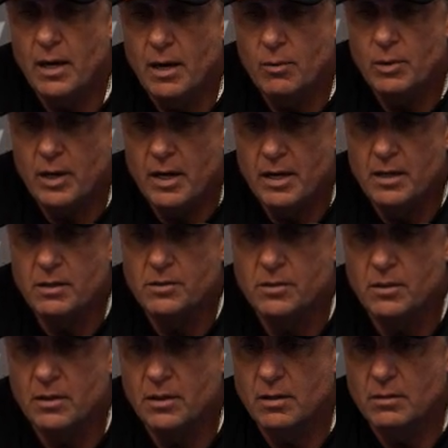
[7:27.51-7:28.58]
I would hate
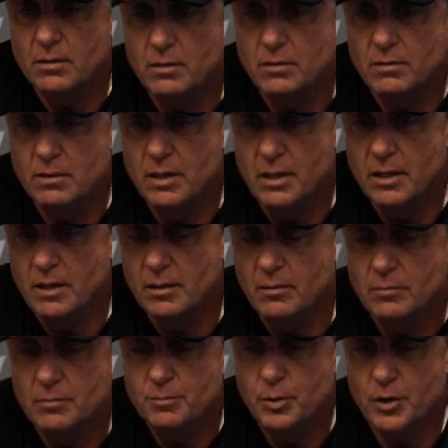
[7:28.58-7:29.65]

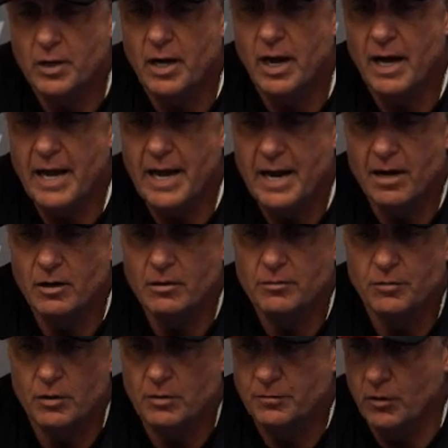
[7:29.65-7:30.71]
to put a guy out
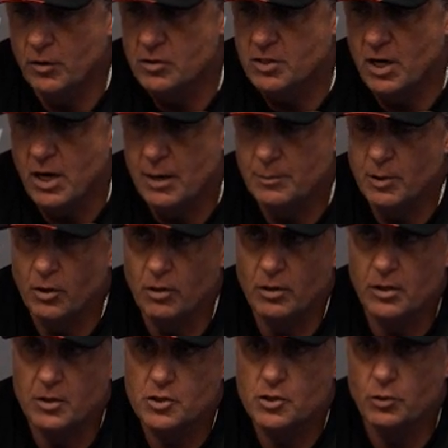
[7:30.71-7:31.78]
for the first time and early
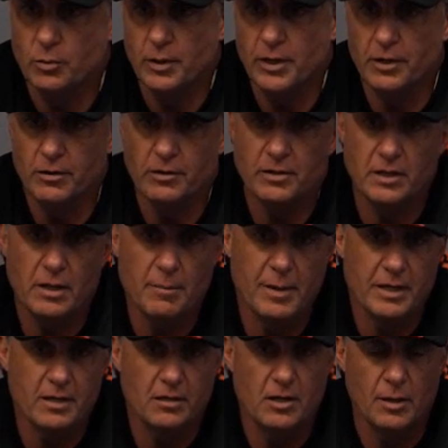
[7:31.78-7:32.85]
in his career, and then they
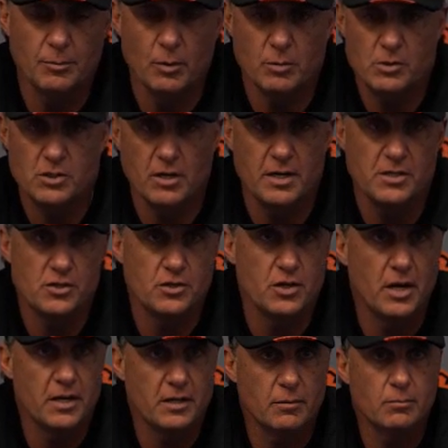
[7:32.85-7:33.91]
make a couple of mistakes and
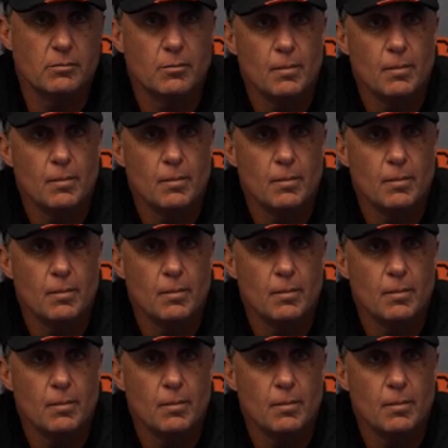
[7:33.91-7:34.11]
yank him.